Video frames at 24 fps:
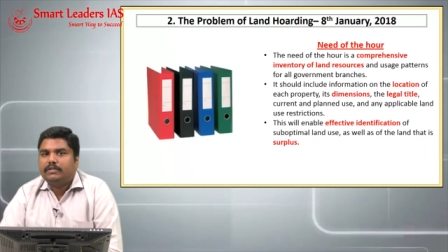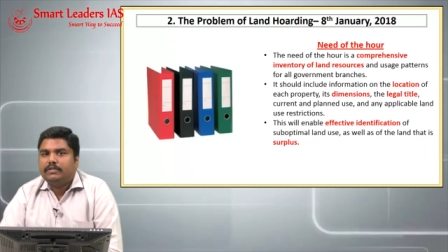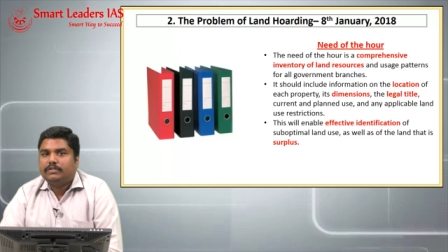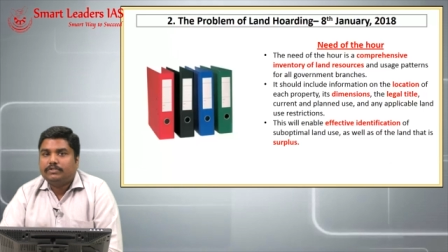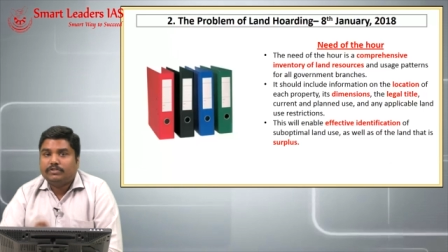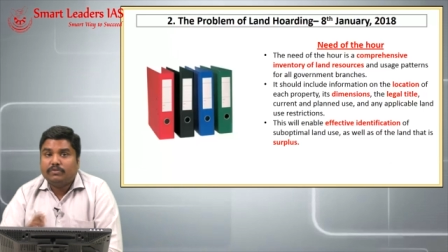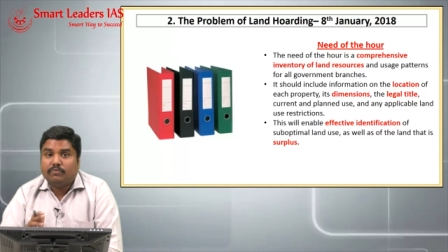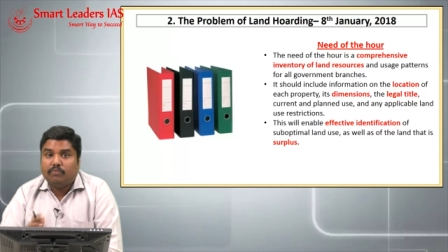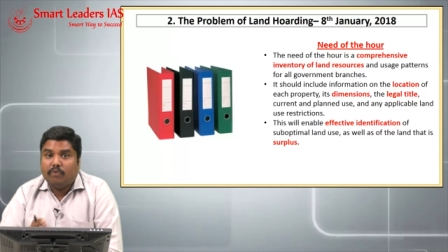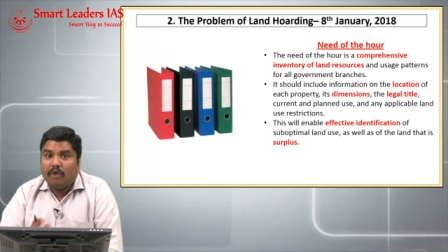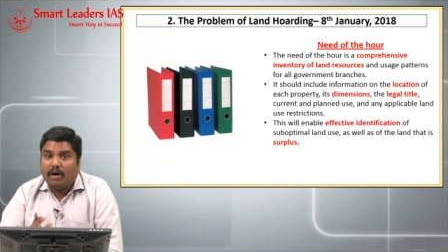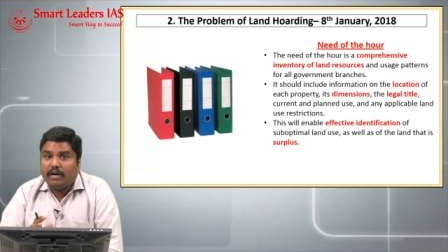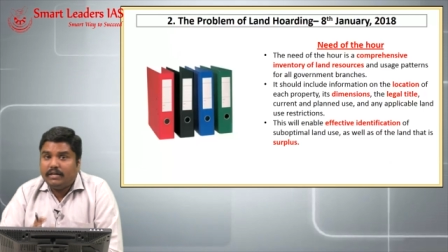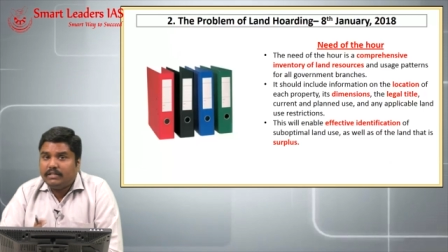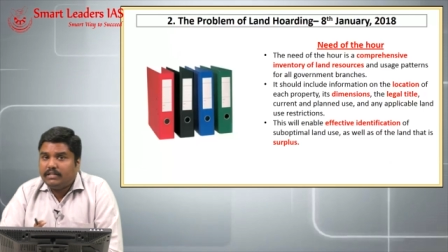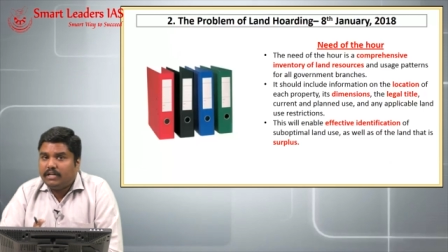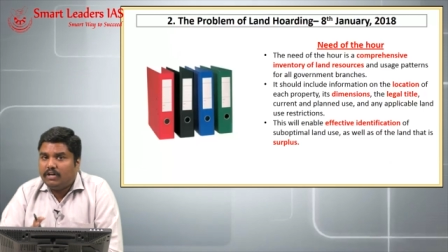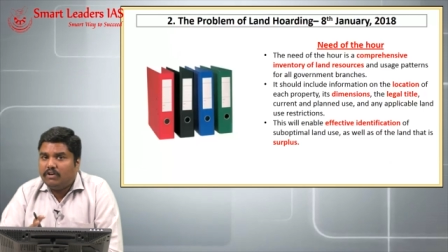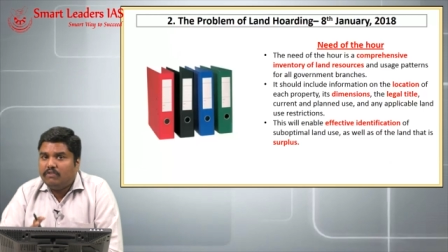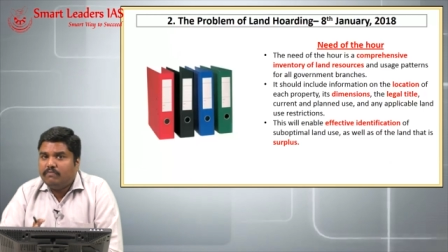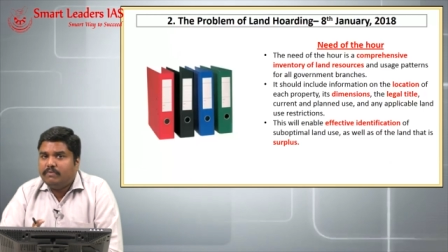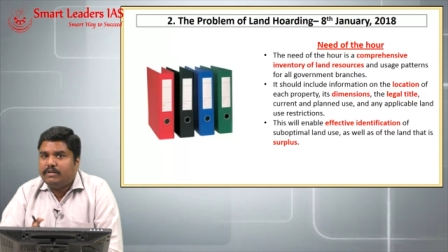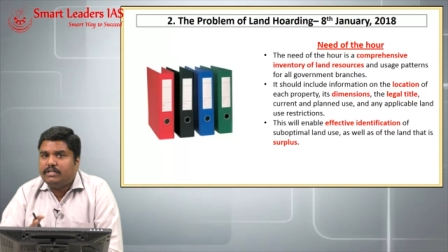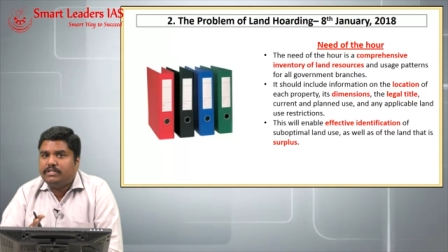So what
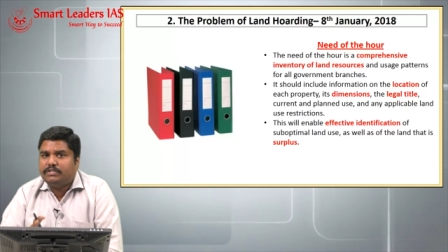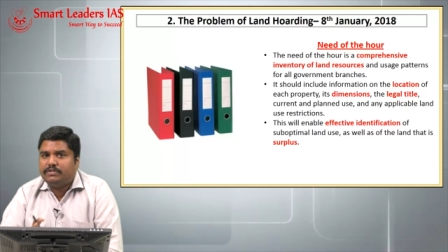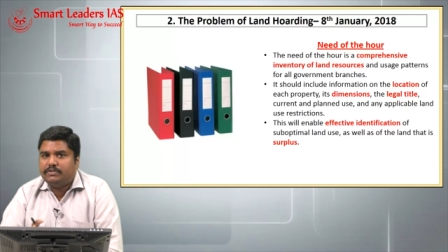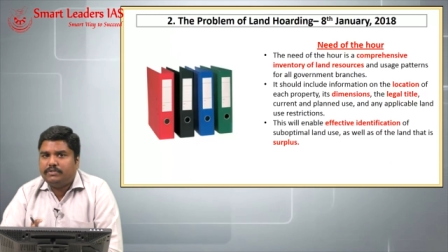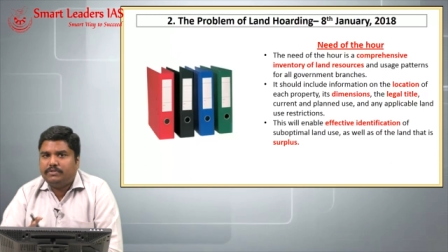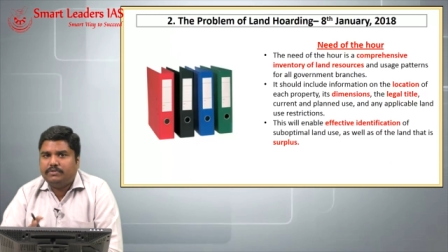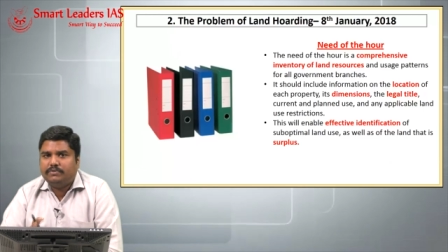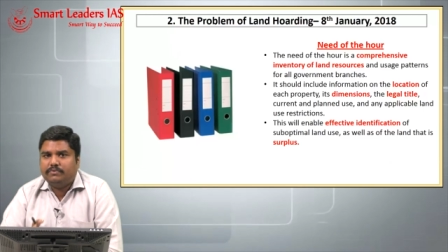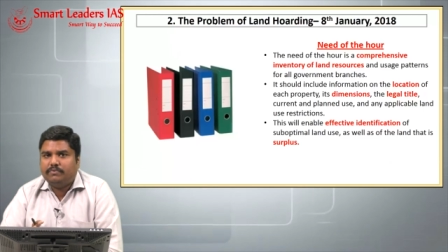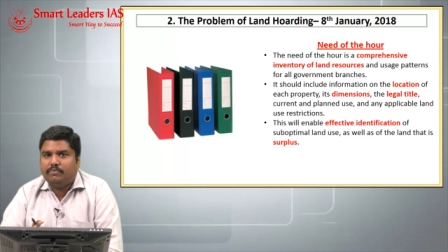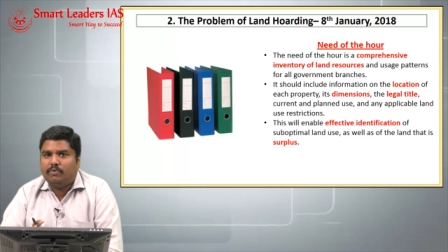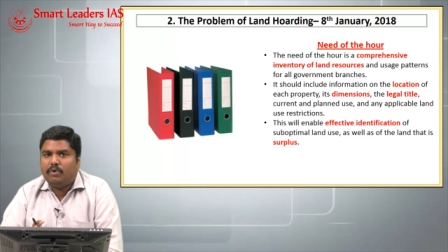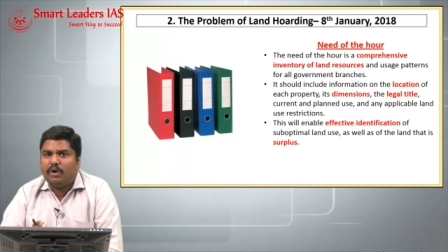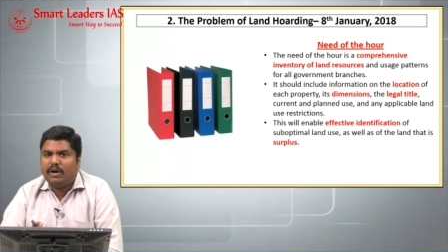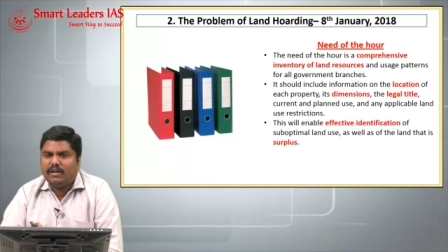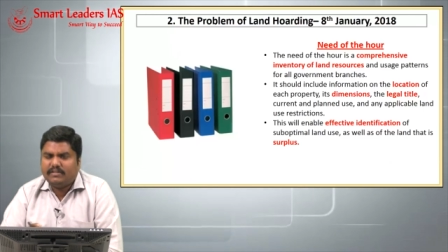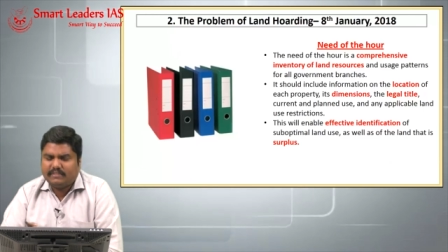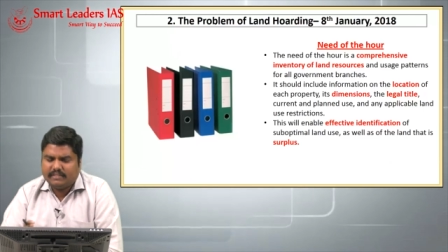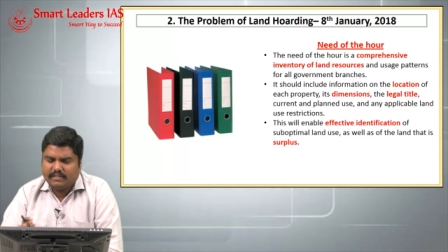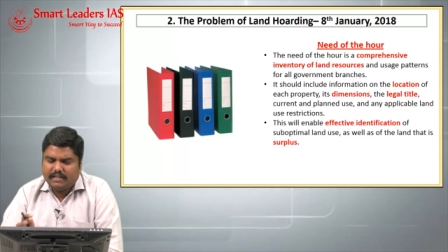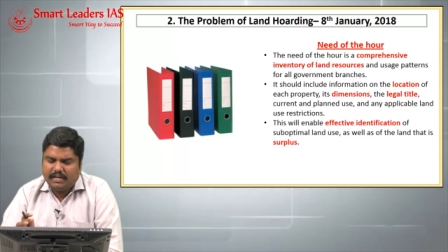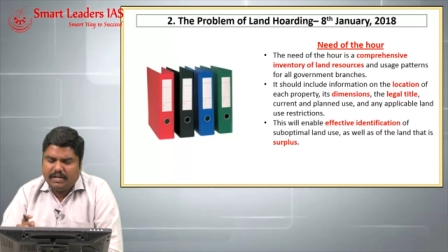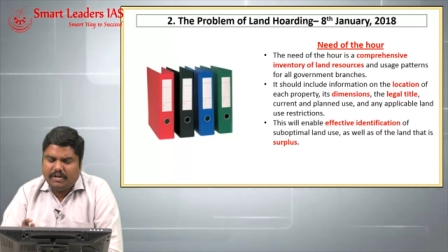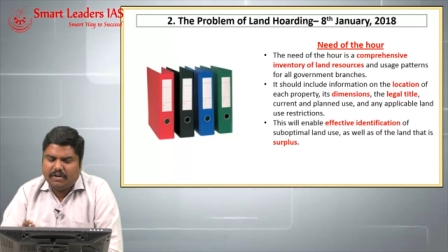government should do? What is
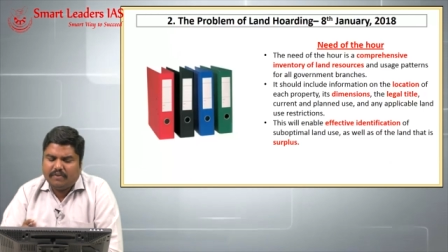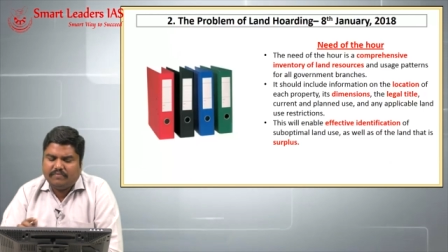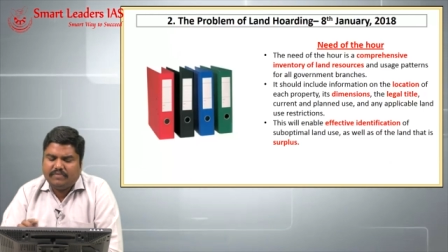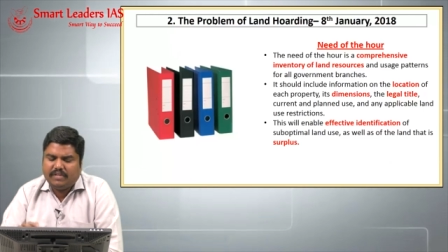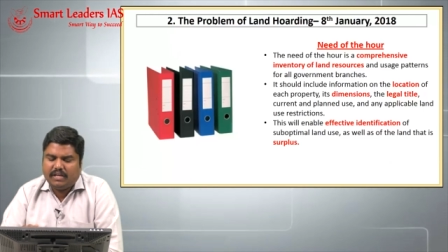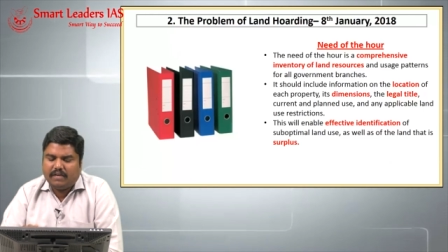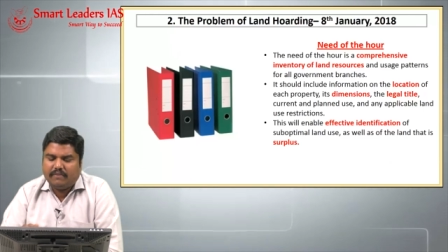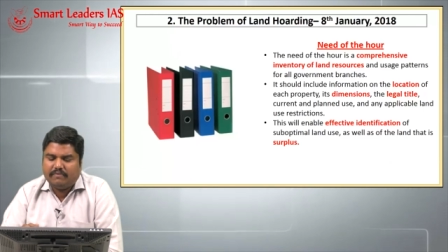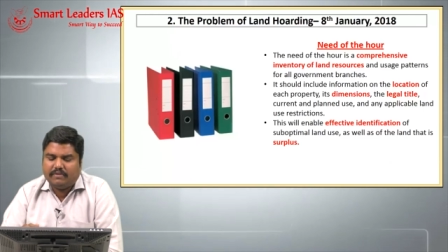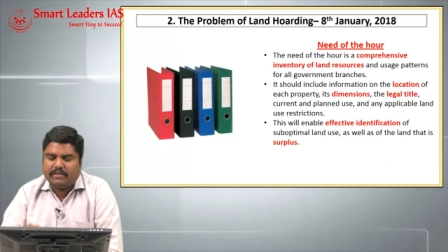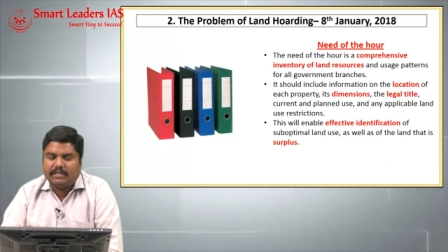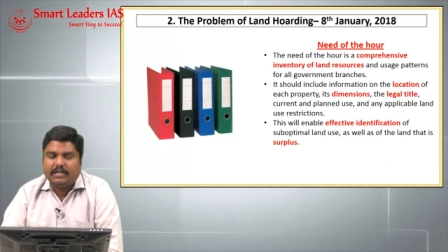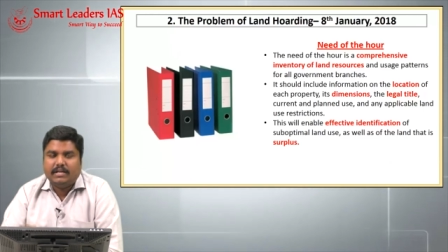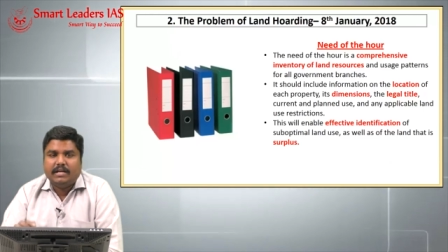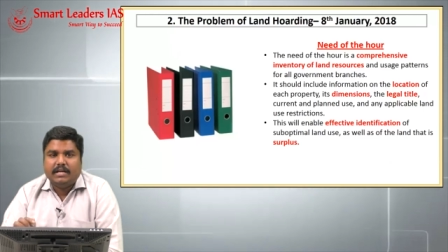the need of the hour?